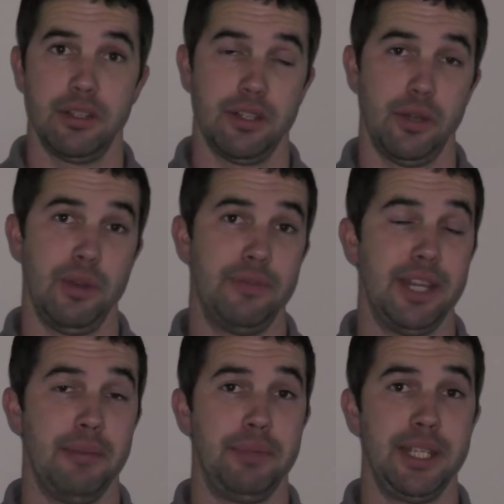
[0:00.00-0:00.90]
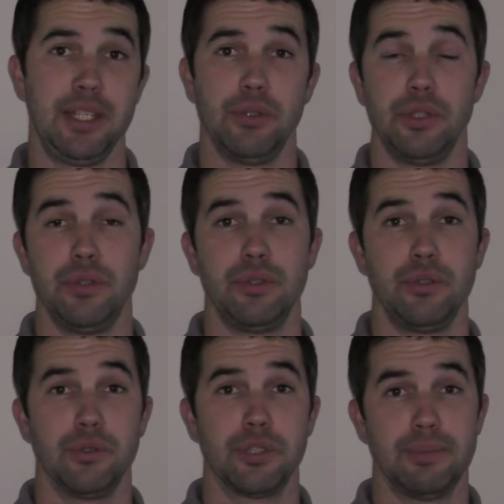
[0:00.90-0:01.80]
So whether that be you're using
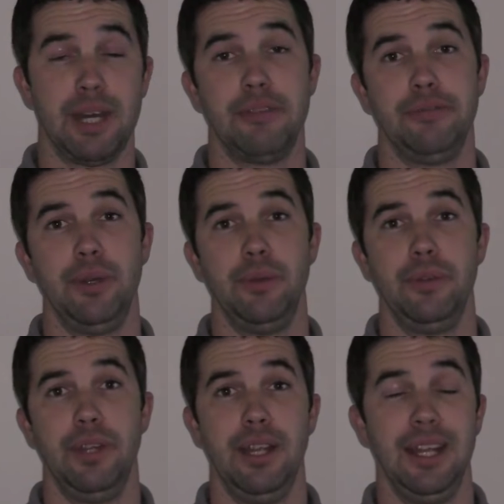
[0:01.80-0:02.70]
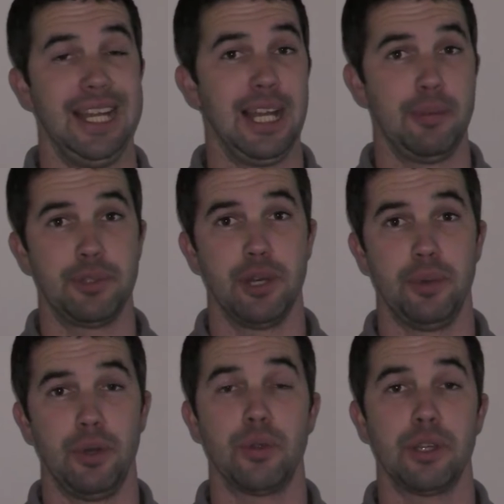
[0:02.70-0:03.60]
your smartphone, a
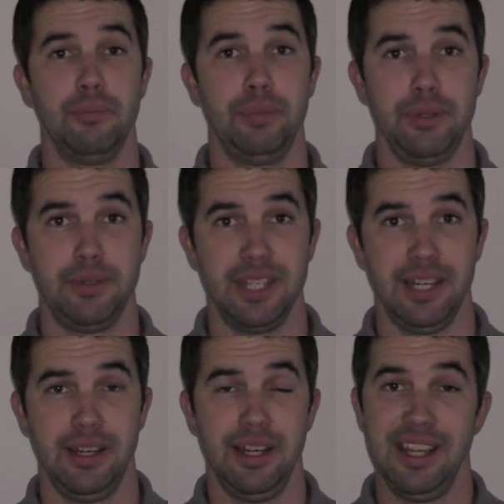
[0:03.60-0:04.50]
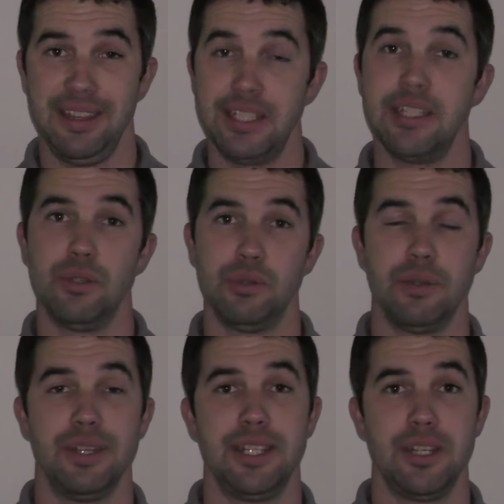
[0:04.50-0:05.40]
laptop or a computer, this is
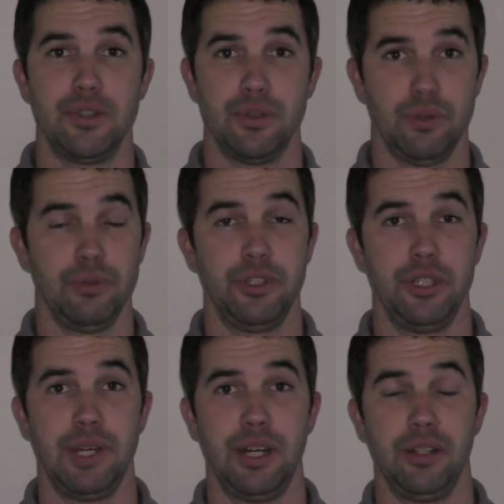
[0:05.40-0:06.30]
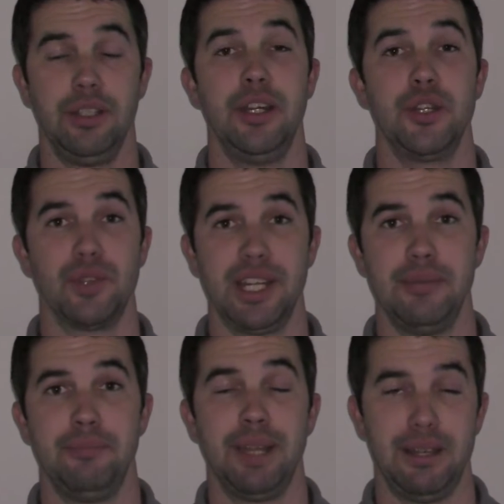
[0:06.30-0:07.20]
also essential to do our online
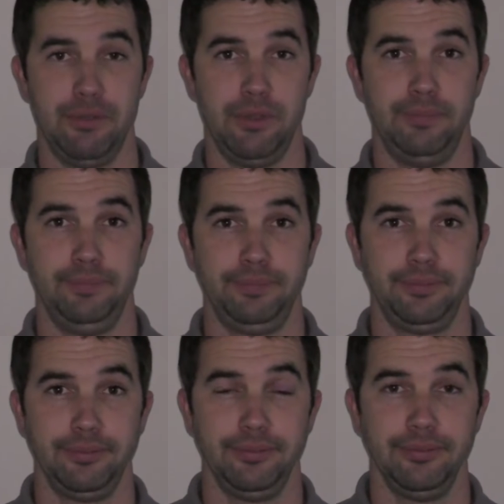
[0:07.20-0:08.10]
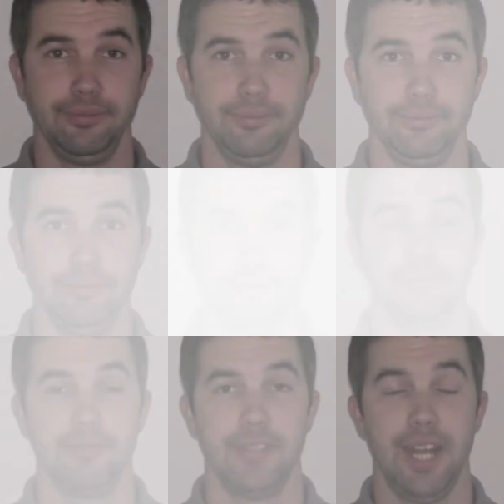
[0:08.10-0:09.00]
training platform.
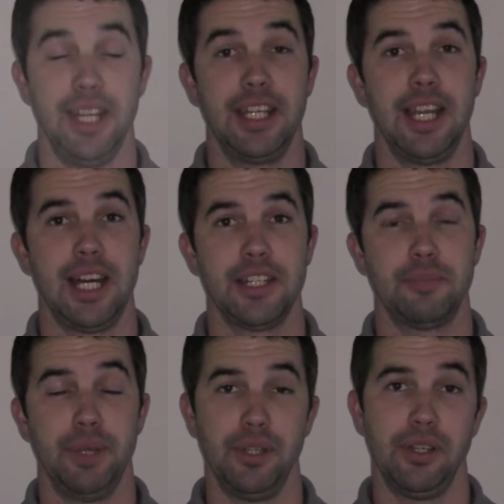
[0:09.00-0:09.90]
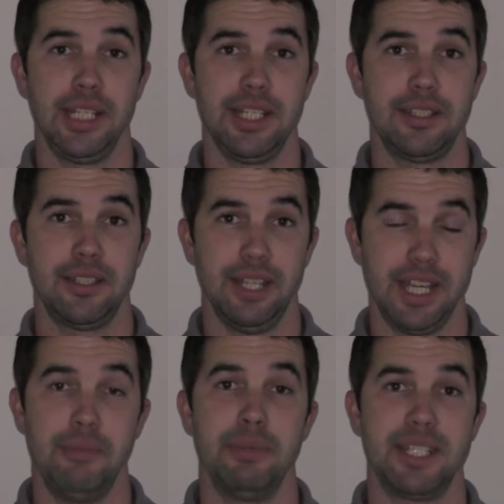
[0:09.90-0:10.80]
And then last but not least,
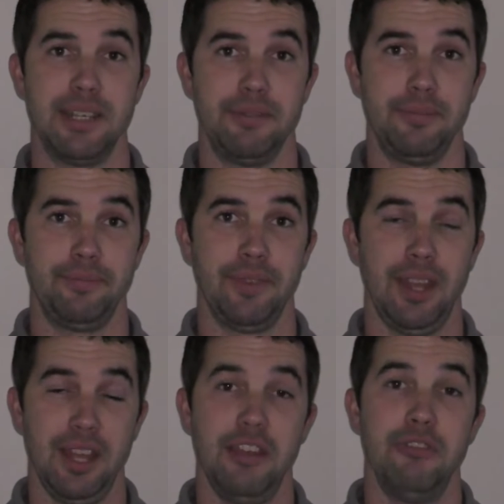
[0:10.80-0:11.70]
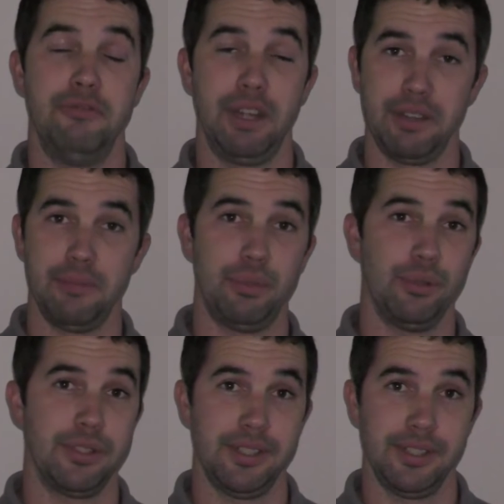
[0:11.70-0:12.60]
number seven, very
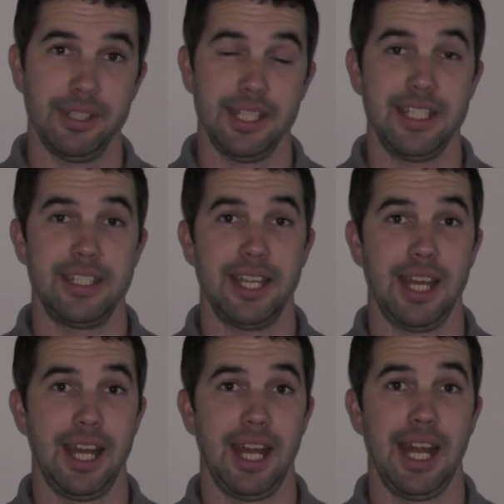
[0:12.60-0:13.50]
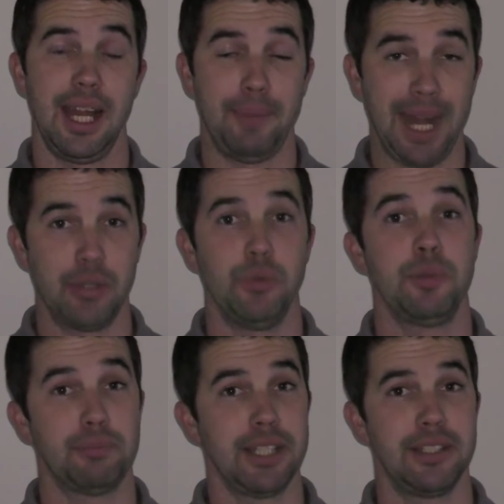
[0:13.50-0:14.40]
important is a panel
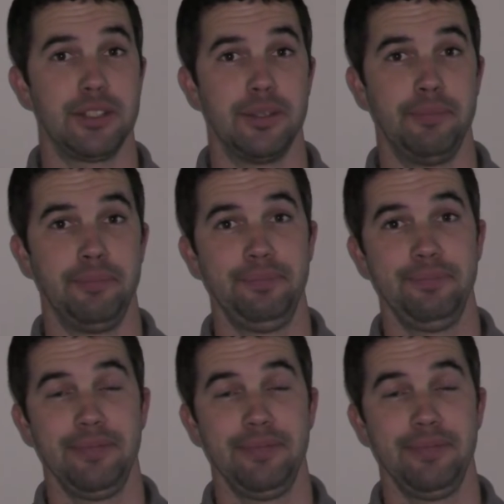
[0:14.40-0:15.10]
to practice on.